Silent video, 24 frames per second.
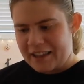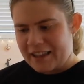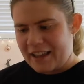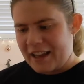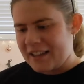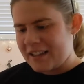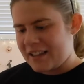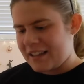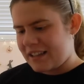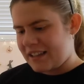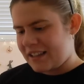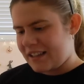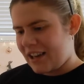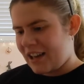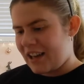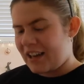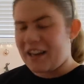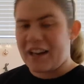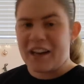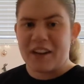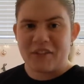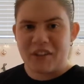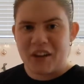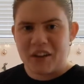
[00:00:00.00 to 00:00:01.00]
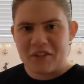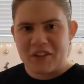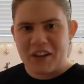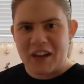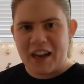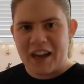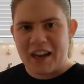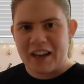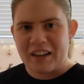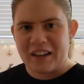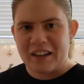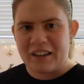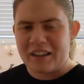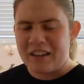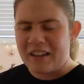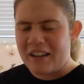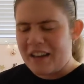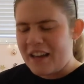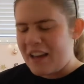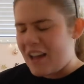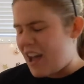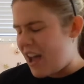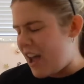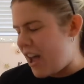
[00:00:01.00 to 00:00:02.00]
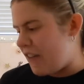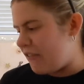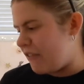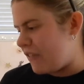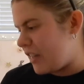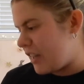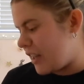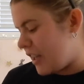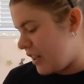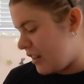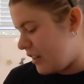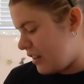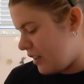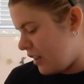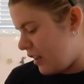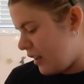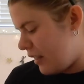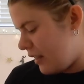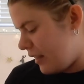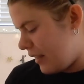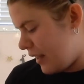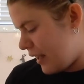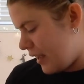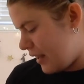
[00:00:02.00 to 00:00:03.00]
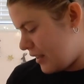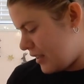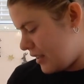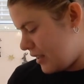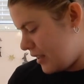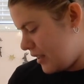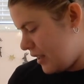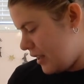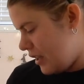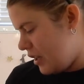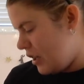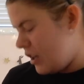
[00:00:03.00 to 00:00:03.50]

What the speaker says: That's exciting. I've never had an advent calendar that